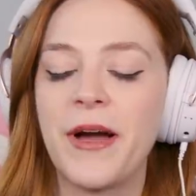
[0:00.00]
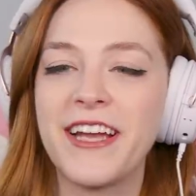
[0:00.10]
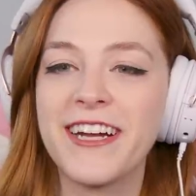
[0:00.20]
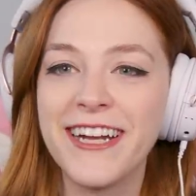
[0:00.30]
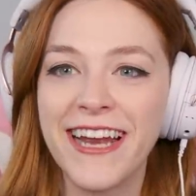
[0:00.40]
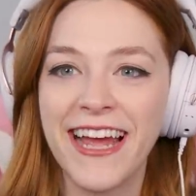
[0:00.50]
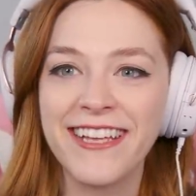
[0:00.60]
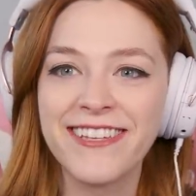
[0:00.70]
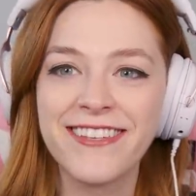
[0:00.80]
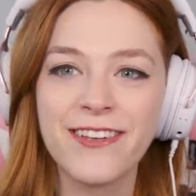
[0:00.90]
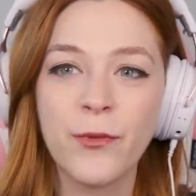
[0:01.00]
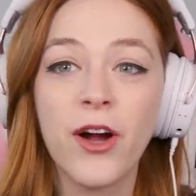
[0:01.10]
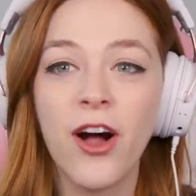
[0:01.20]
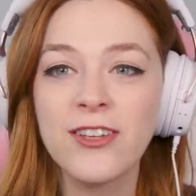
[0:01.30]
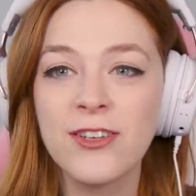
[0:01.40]
my goodness.
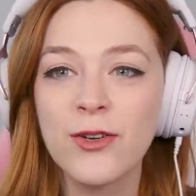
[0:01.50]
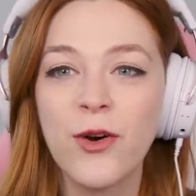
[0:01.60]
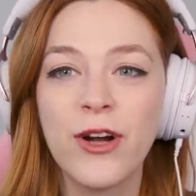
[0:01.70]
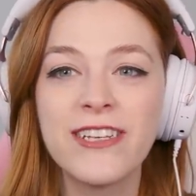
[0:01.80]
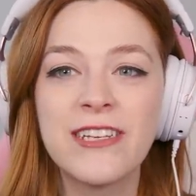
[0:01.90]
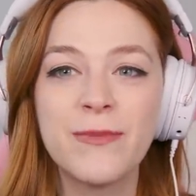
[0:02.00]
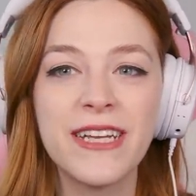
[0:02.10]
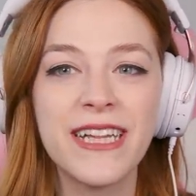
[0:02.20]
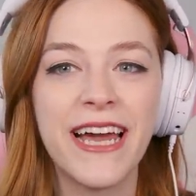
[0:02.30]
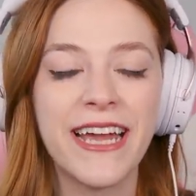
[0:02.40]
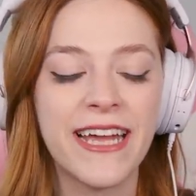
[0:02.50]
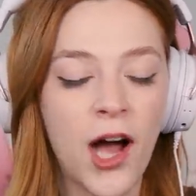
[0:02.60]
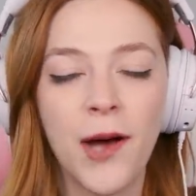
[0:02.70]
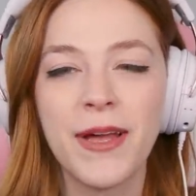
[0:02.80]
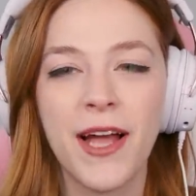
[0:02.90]
We're also going to be like
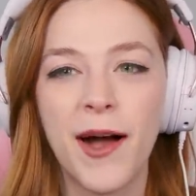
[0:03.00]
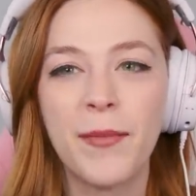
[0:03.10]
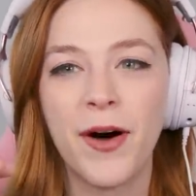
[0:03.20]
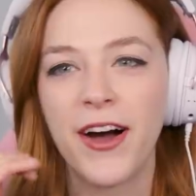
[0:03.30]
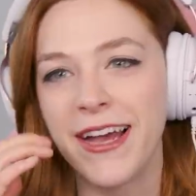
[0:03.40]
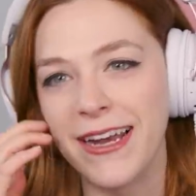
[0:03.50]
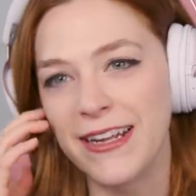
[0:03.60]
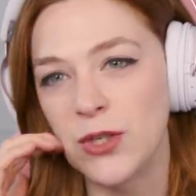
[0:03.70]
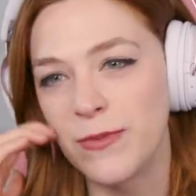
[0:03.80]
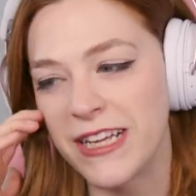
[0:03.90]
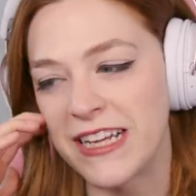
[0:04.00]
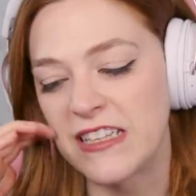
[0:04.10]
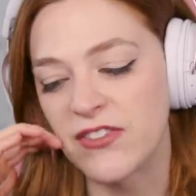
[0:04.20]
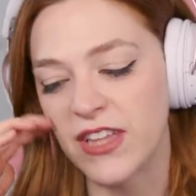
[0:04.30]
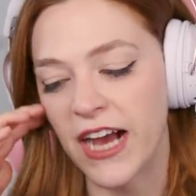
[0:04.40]
coming up on too many
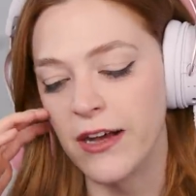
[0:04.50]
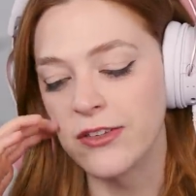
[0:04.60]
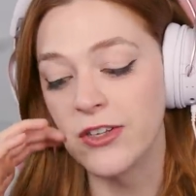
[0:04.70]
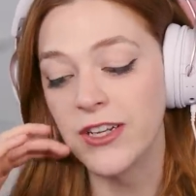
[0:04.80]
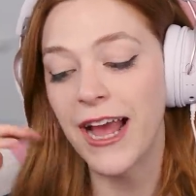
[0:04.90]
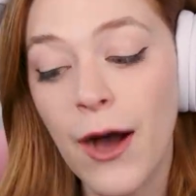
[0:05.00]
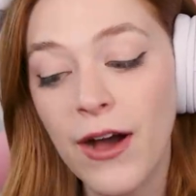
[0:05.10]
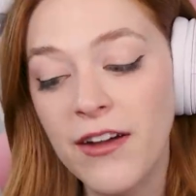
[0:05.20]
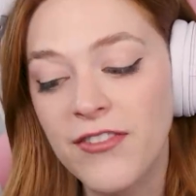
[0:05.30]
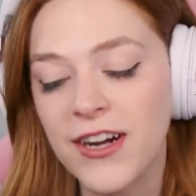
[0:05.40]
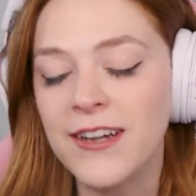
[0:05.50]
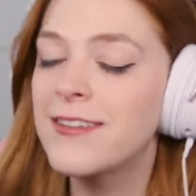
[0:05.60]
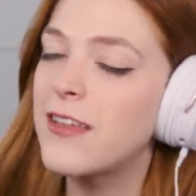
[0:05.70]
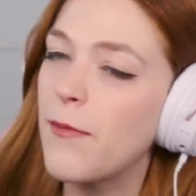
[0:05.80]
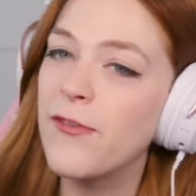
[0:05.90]
kids for the household. However,
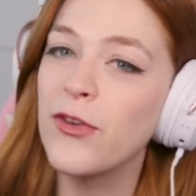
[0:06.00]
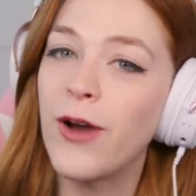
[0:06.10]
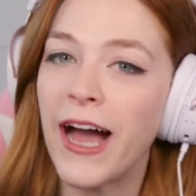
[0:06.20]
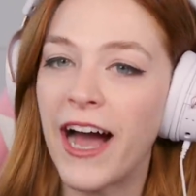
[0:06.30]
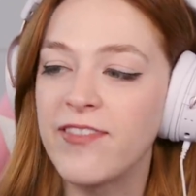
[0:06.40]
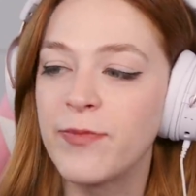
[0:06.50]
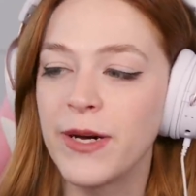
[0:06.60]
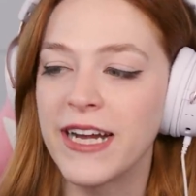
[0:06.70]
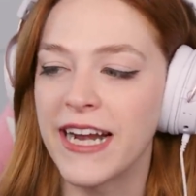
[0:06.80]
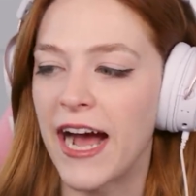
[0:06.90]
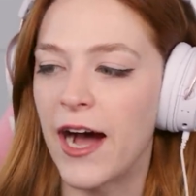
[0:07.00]
some of you have pointed